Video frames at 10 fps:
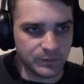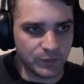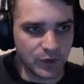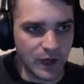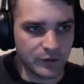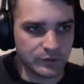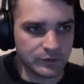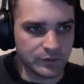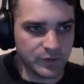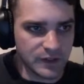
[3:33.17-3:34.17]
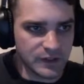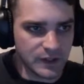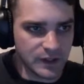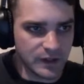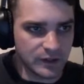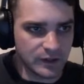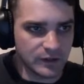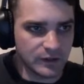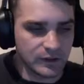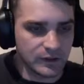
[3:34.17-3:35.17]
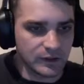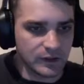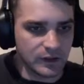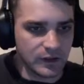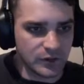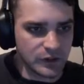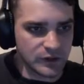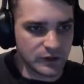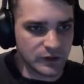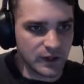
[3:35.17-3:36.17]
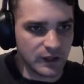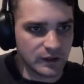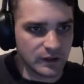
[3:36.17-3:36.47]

brown face there, I've just got that.